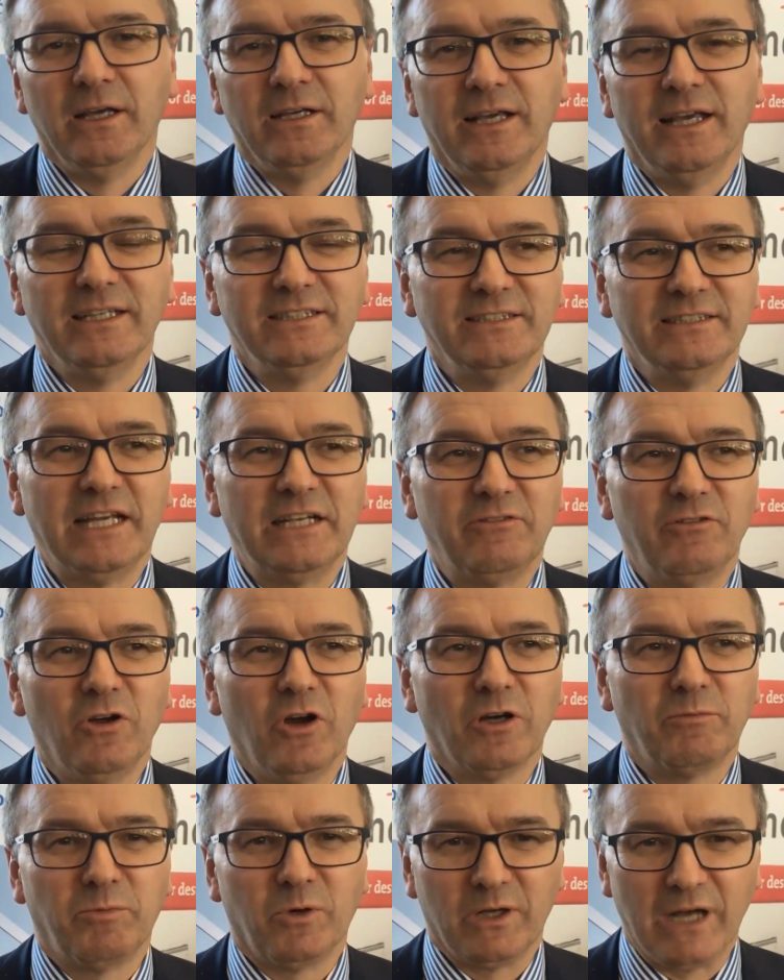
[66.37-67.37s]
his
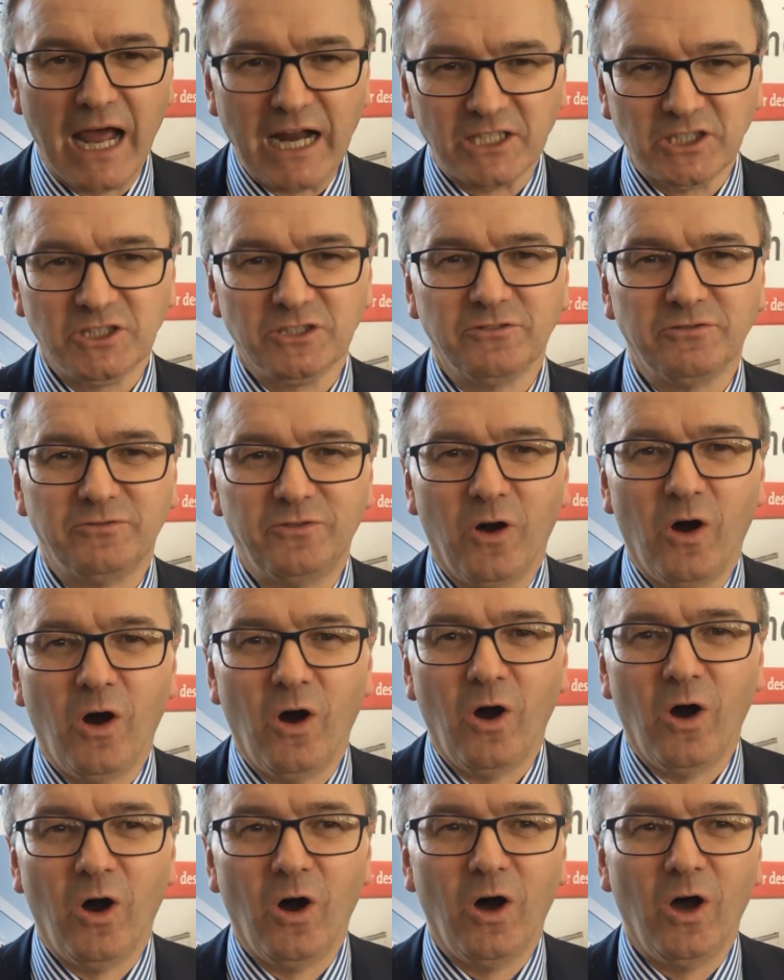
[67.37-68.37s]
network production
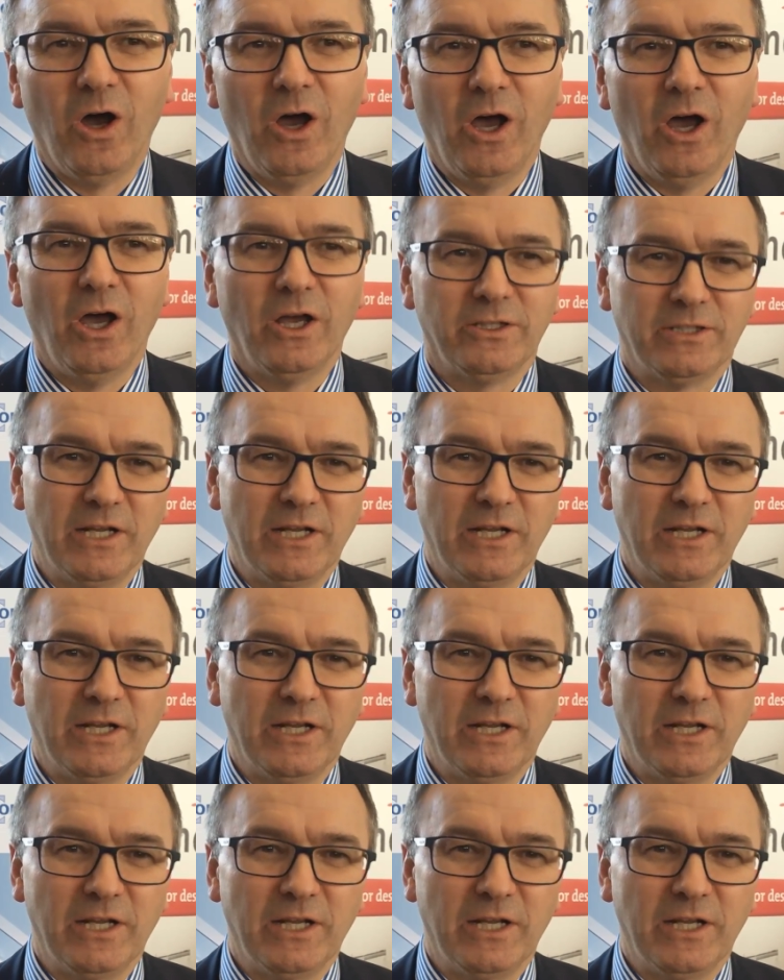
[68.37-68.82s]
for